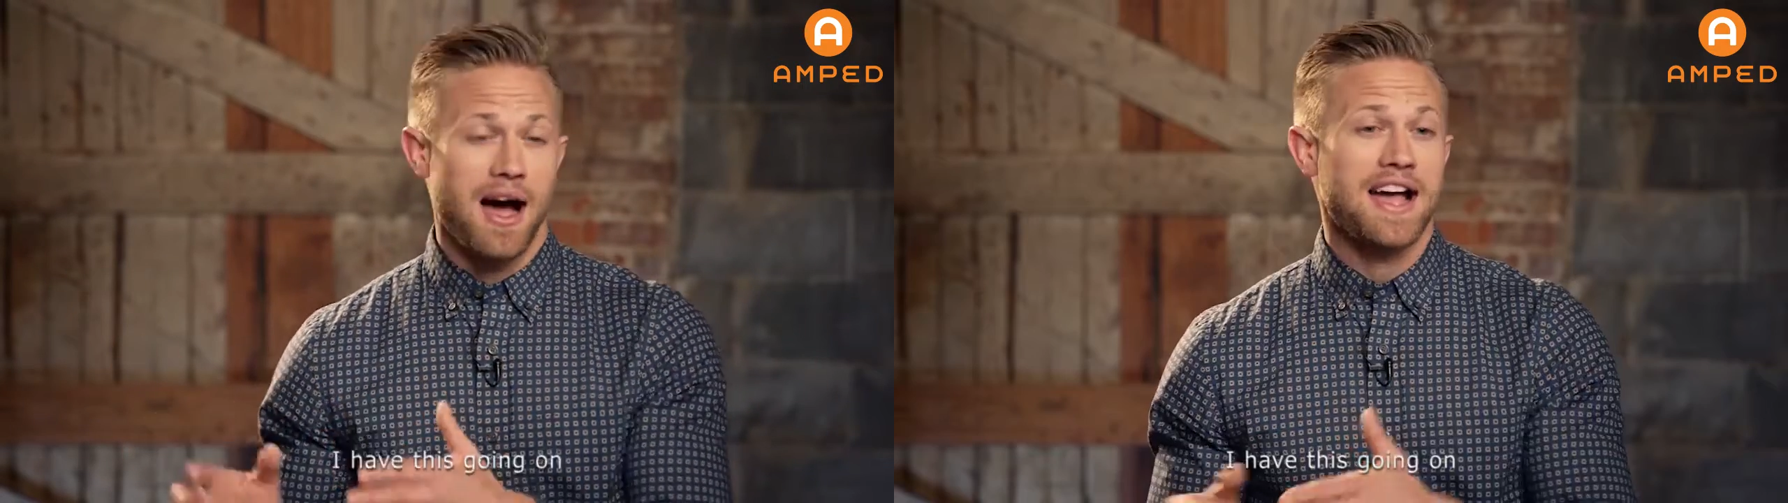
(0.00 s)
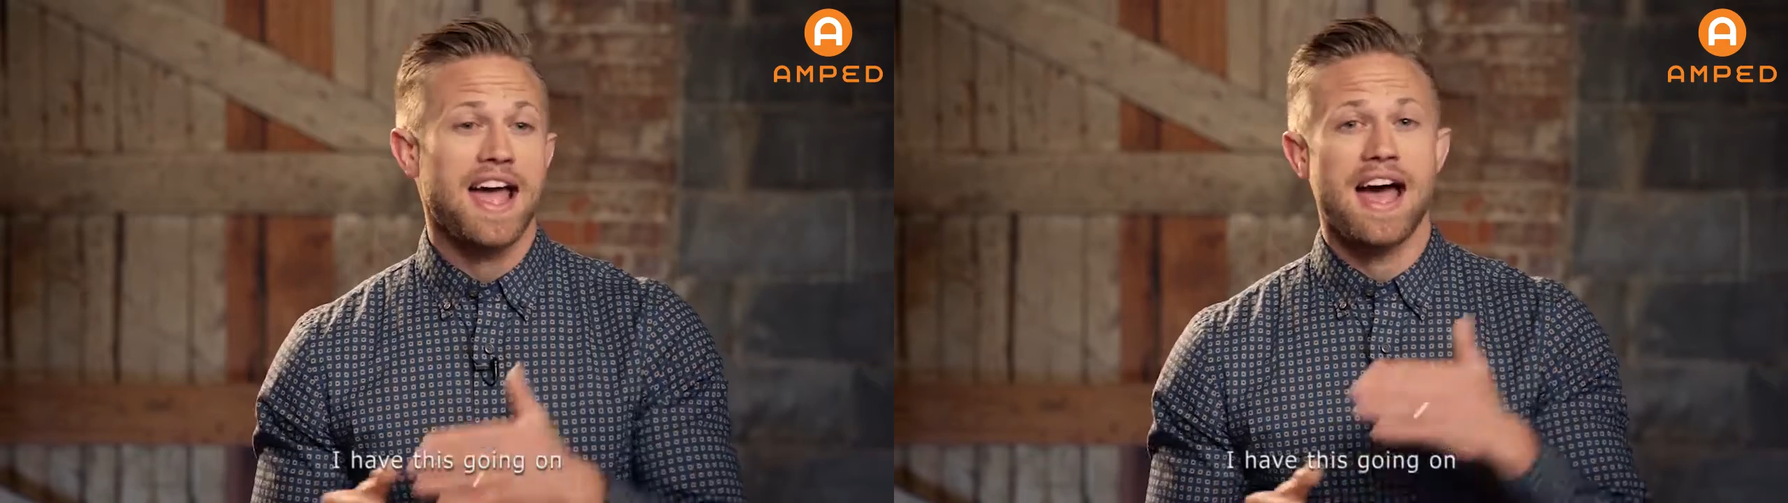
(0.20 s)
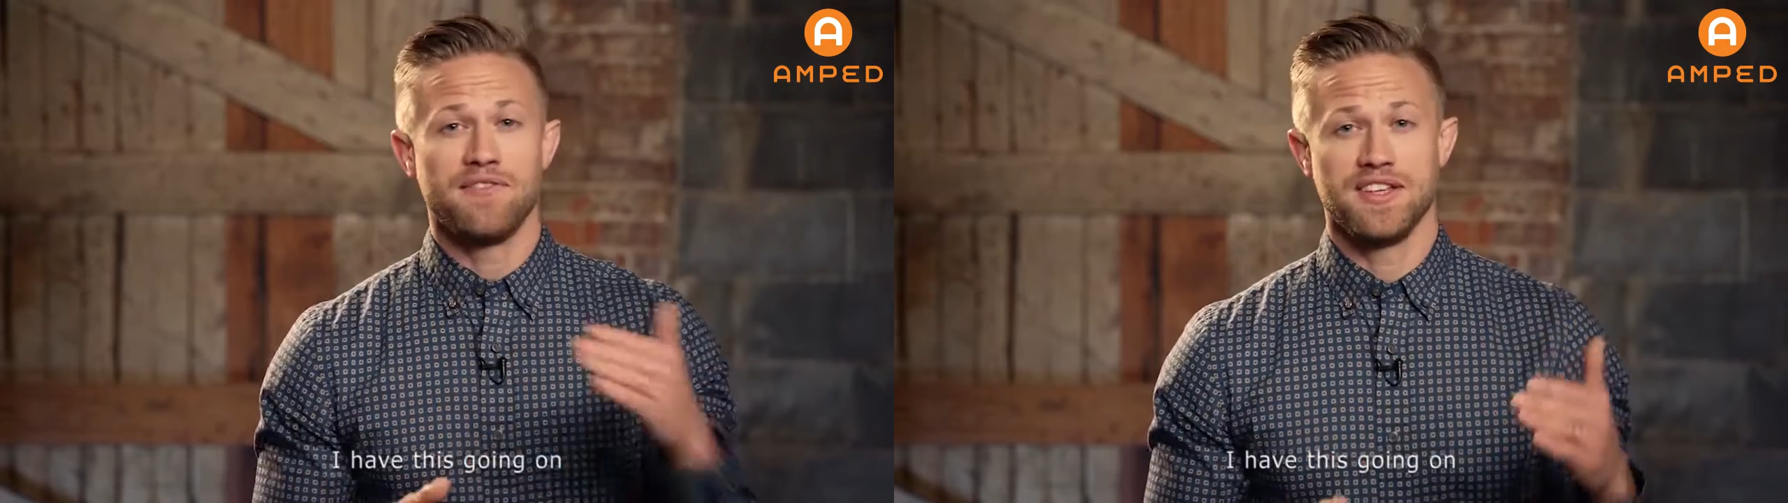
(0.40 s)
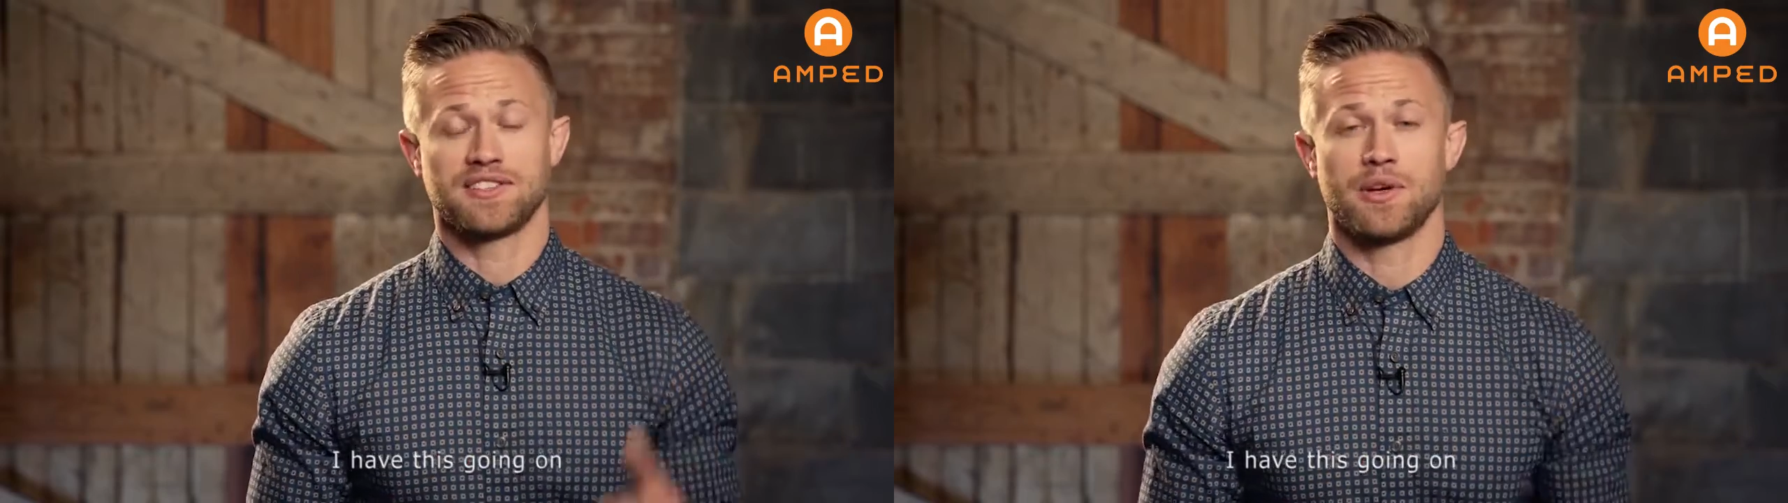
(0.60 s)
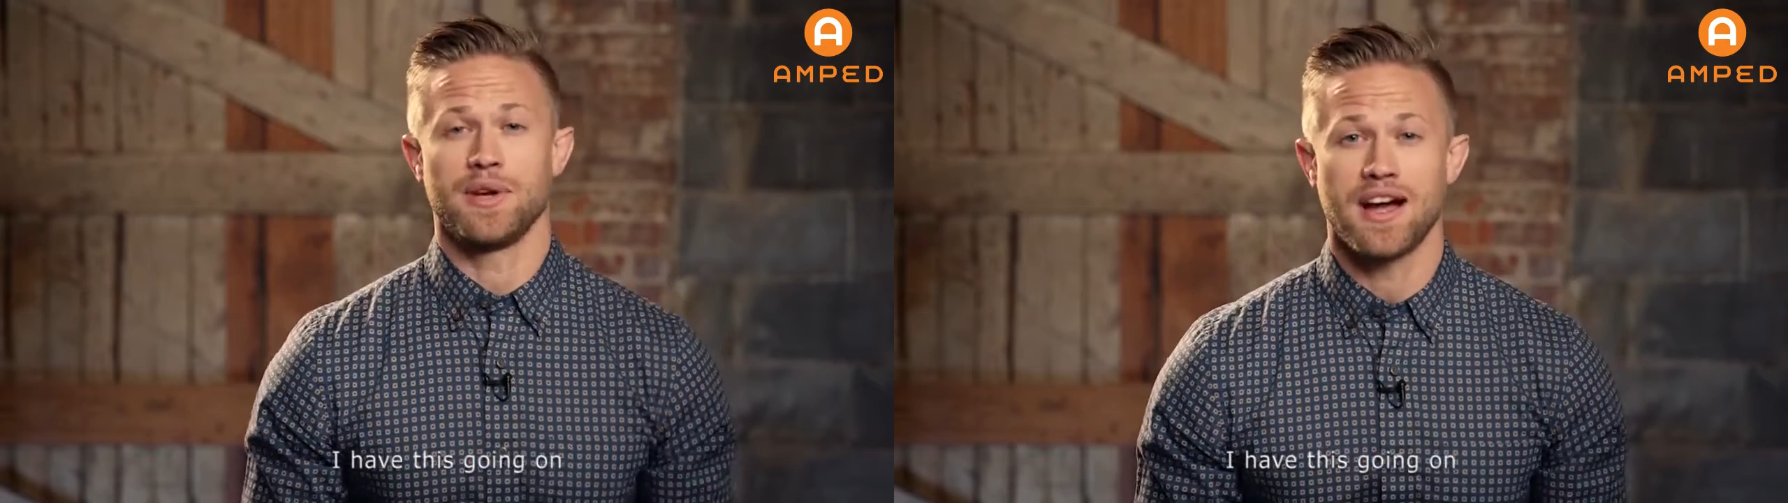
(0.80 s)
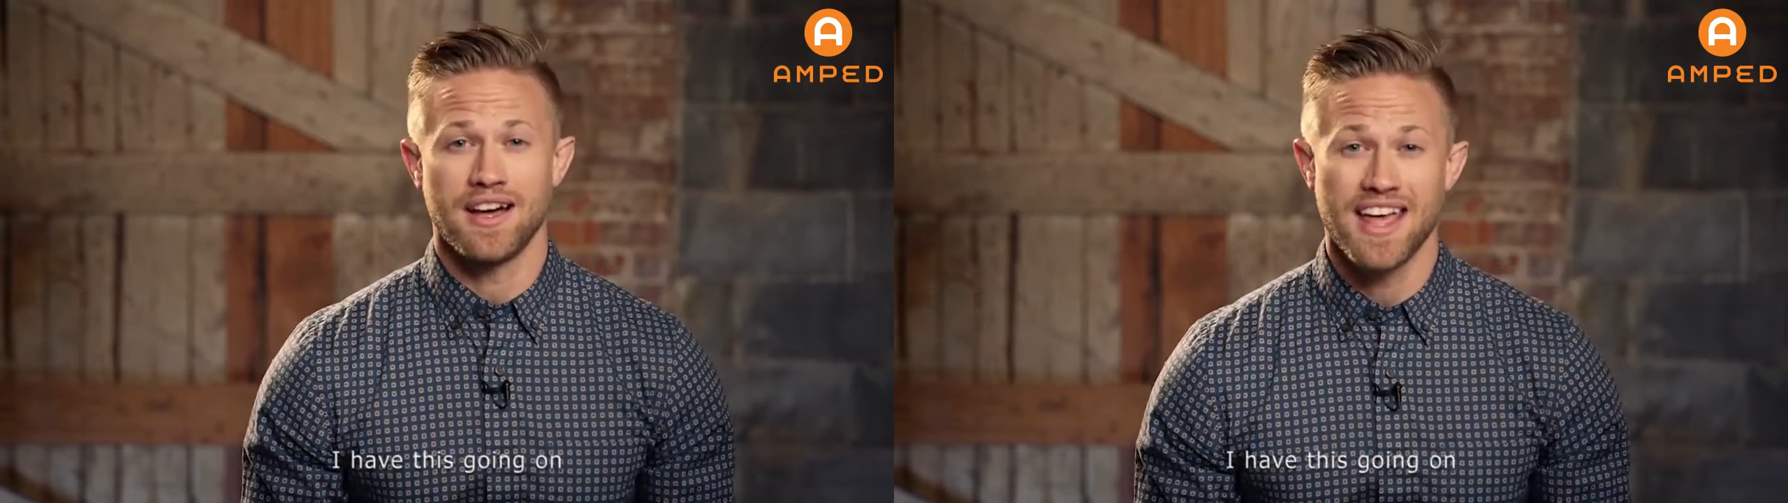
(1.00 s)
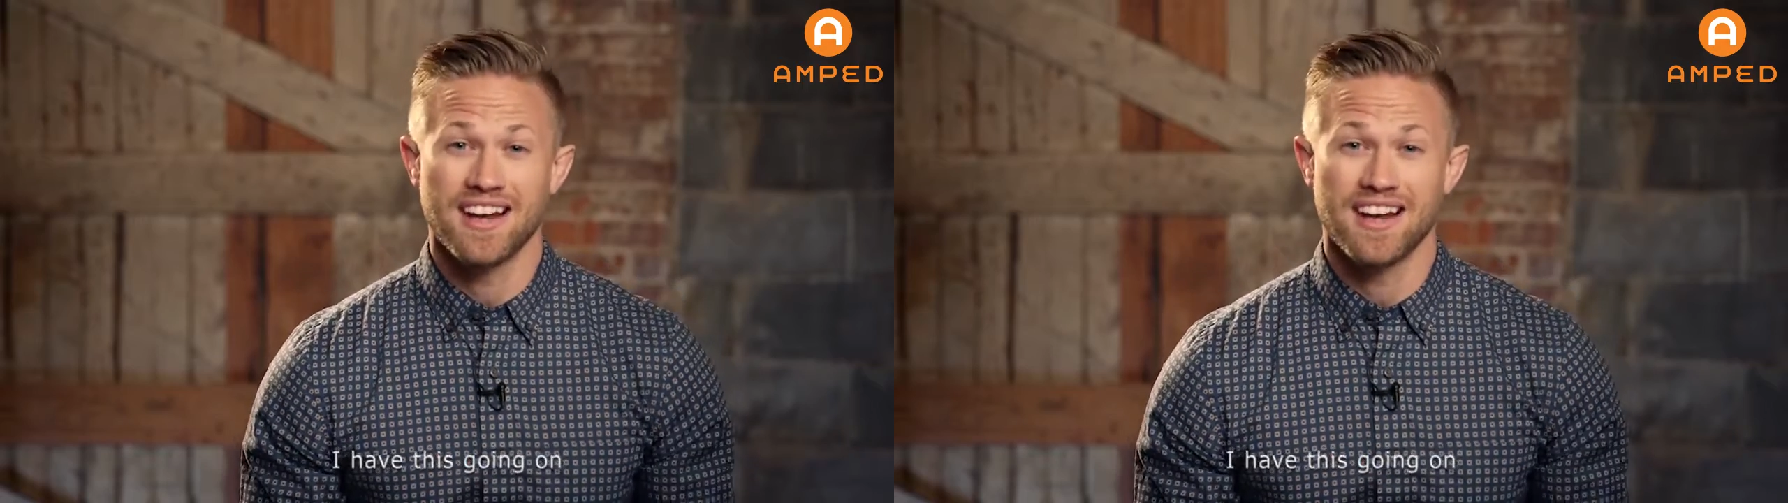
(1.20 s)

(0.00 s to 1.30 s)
I have this going on.